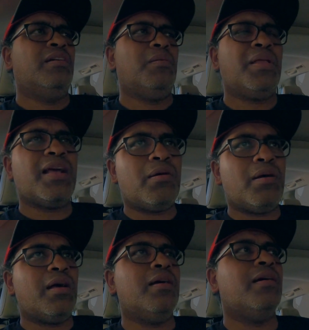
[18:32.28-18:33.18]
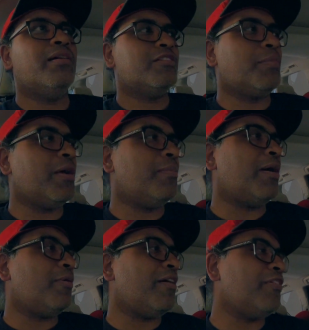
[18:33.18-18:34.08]
I'm like, so
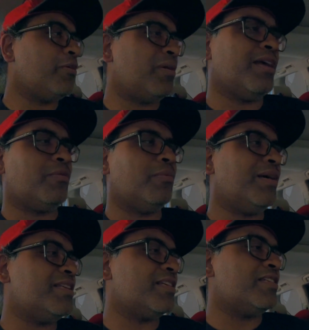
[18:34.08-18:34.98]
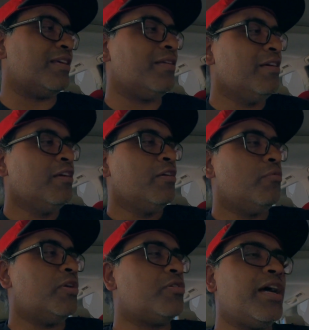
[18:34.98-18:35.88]
my wife and I were like, what is this? And
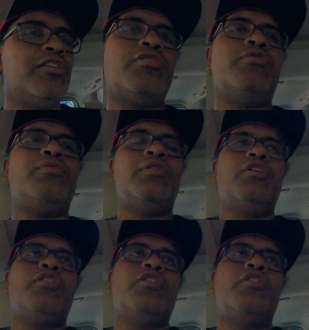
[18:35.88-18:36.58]
we tried to